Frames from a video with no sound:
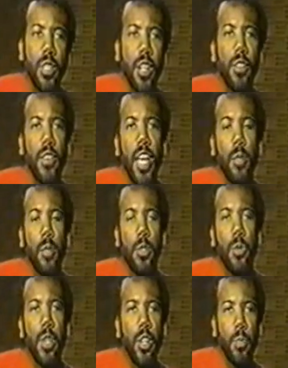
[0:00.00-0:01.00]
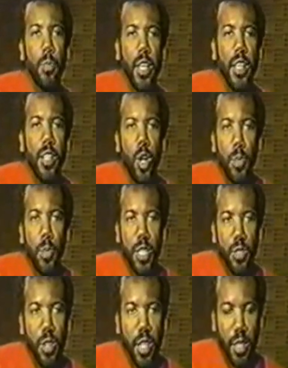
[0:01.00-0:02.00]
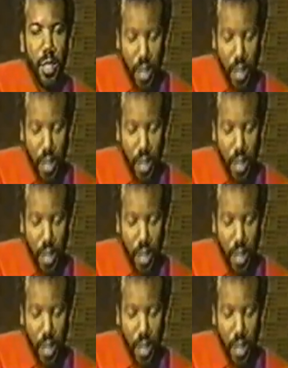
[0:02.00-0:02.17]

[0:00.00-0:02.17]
are available when you're playing an open string.